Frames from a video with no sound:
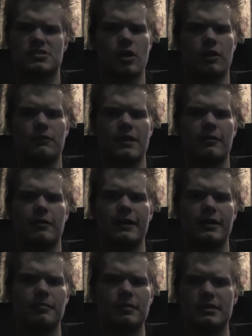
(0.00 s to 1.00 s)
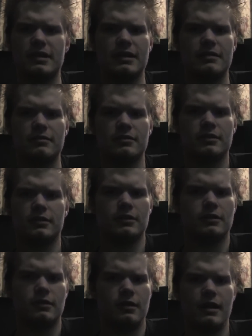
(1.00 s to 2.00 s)
scarf that right up and and,
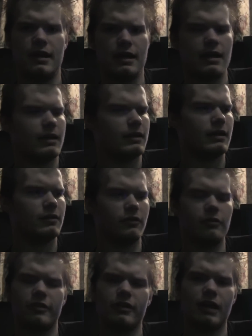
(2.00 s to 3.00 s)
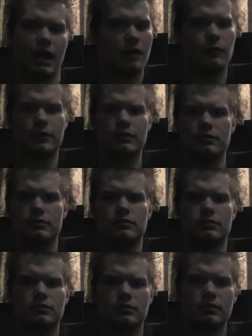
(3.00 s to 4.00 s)
and and do that? I would.
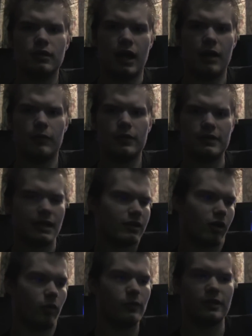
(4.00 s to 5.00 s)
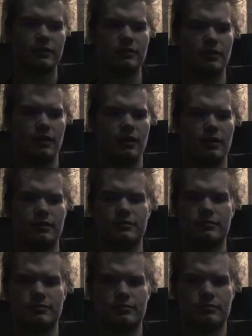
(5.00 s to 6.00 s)
I would, yeah. Call me a, uh,
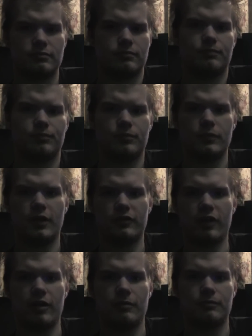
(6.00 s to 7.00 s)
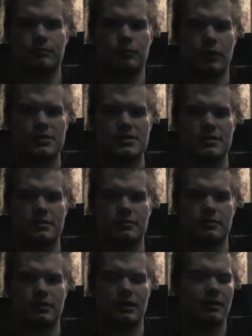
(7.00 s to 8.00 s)
a dumb
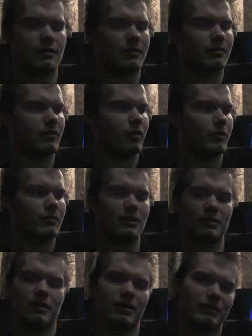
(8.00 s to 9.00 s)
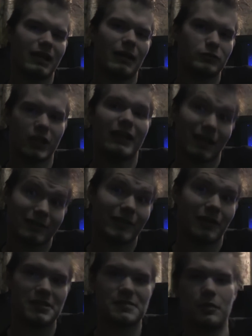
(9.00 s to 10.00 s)
person. I, I, I'm trying not to
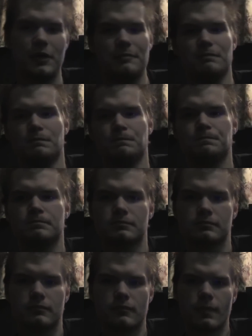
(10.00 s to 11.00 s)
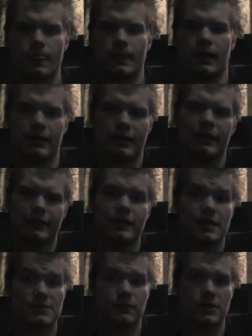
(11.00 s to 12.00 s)
cuss, but it
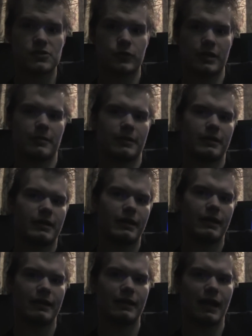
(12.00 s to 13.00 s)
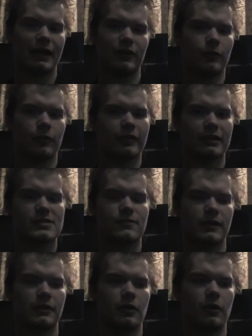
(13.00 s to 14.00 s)
does frustrate me, and I don't think it's
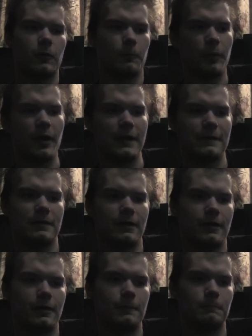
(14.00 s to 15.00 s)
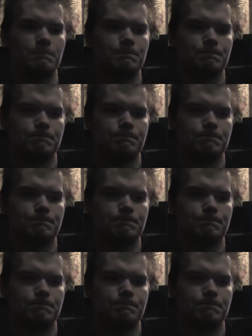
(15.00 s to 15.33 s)
fair at all. But, um,